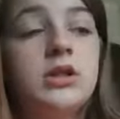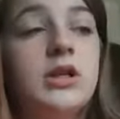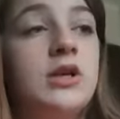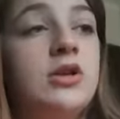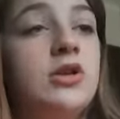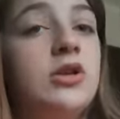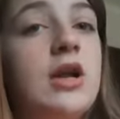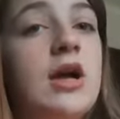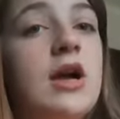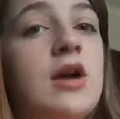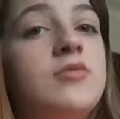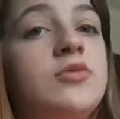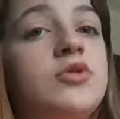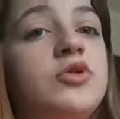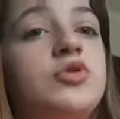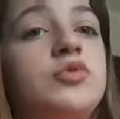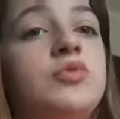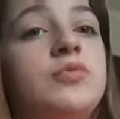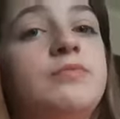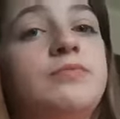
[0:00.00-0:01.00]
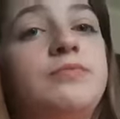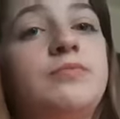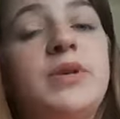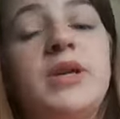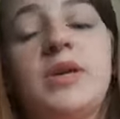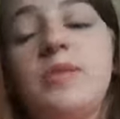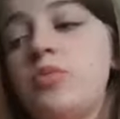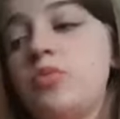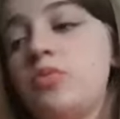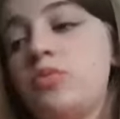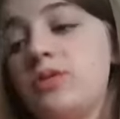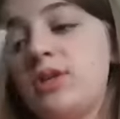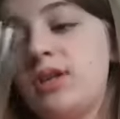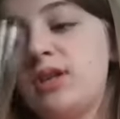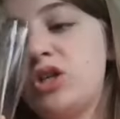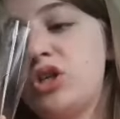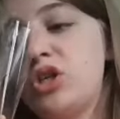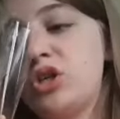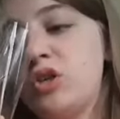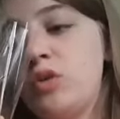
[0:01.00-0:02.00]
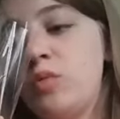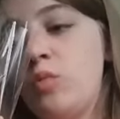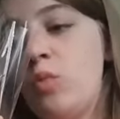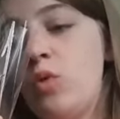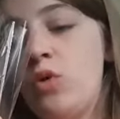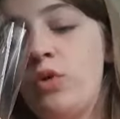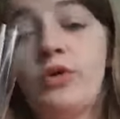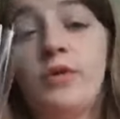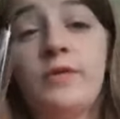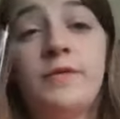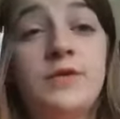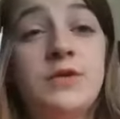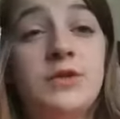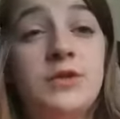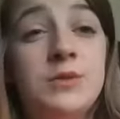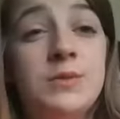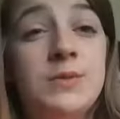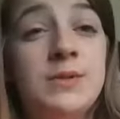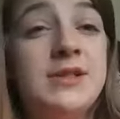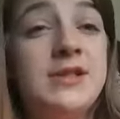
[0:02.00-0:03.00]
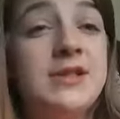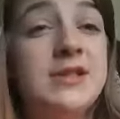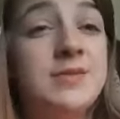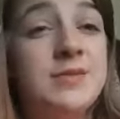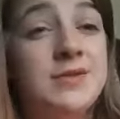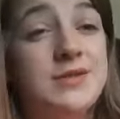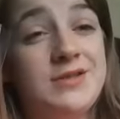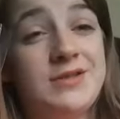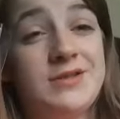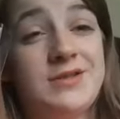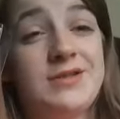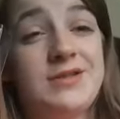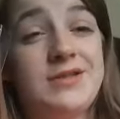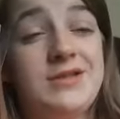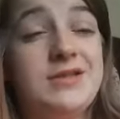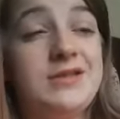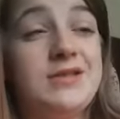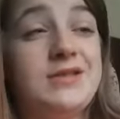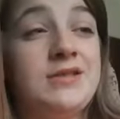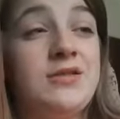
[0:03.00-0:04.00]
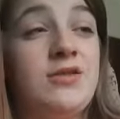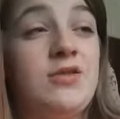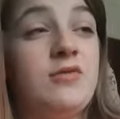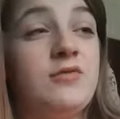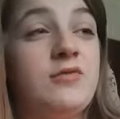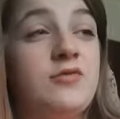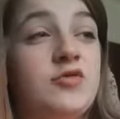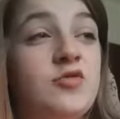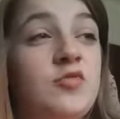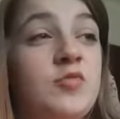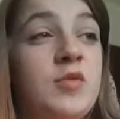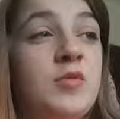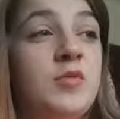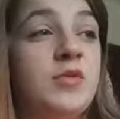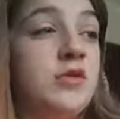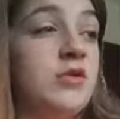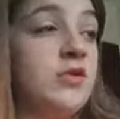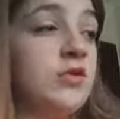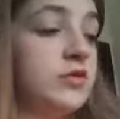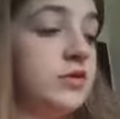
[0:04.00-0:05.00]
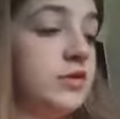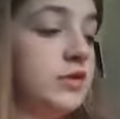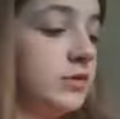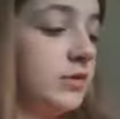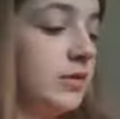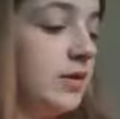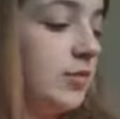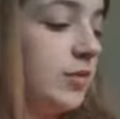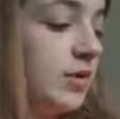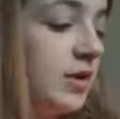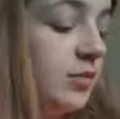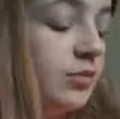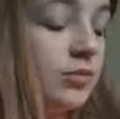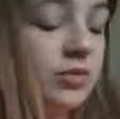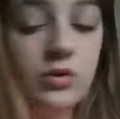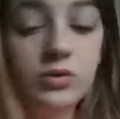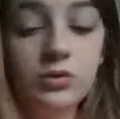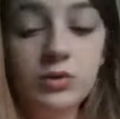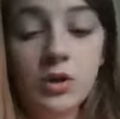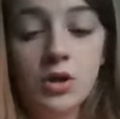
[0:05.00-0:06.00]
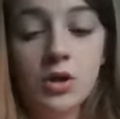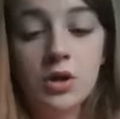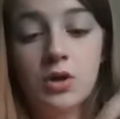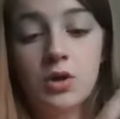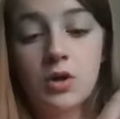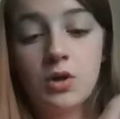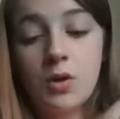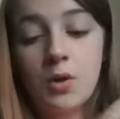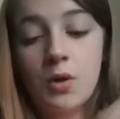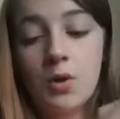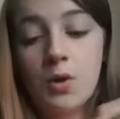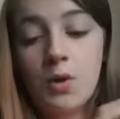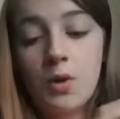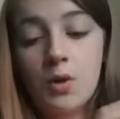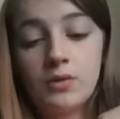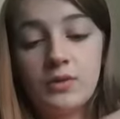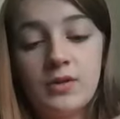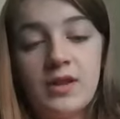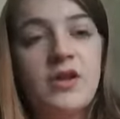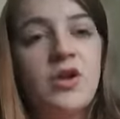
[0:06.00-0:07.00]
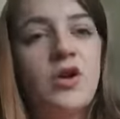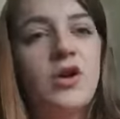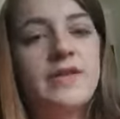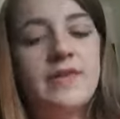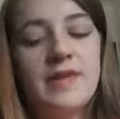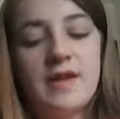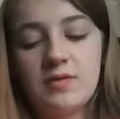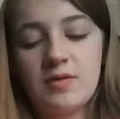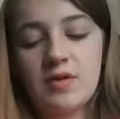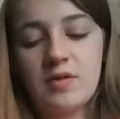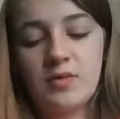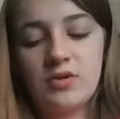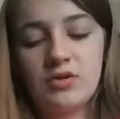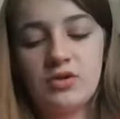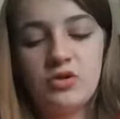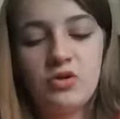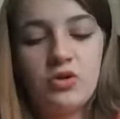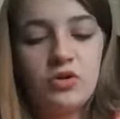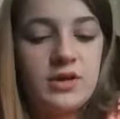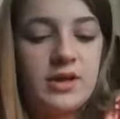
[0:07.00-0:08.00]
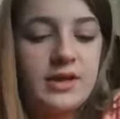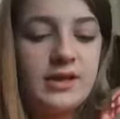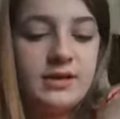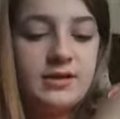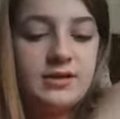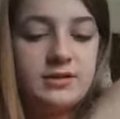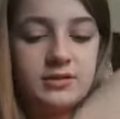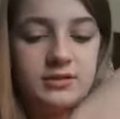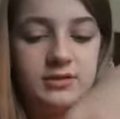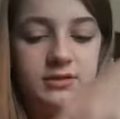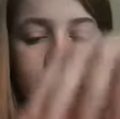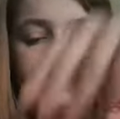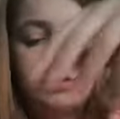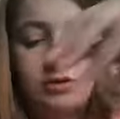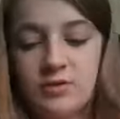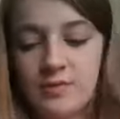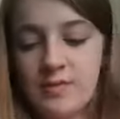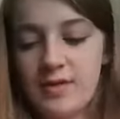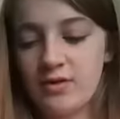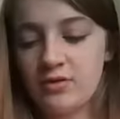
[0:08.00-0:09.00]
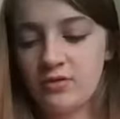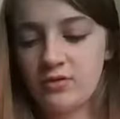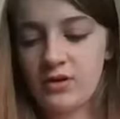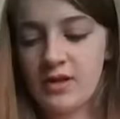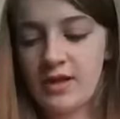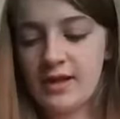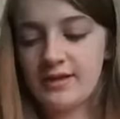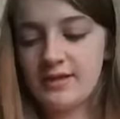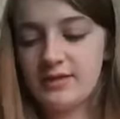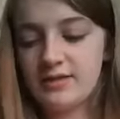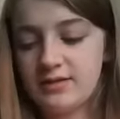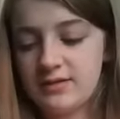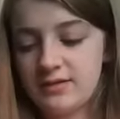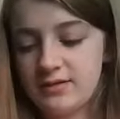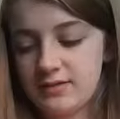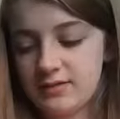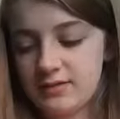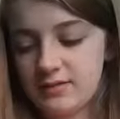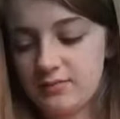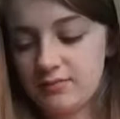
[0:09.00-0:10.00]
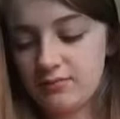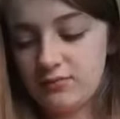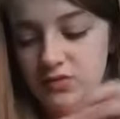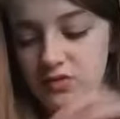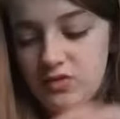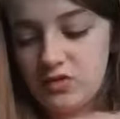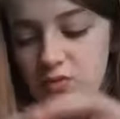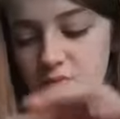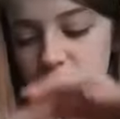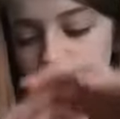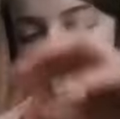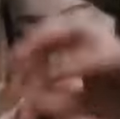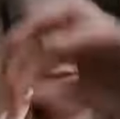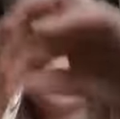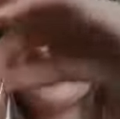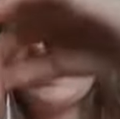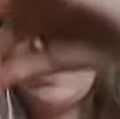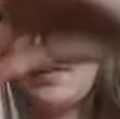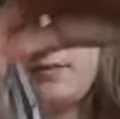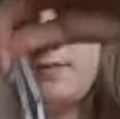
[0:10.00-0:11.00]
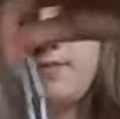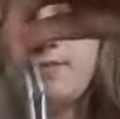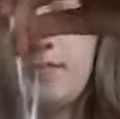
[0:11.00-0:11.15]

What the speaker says: I don't know how much people would actually want of sweets because there's not, some people are not sweet people. They're not in that way, but they're not like, they might not like sweets.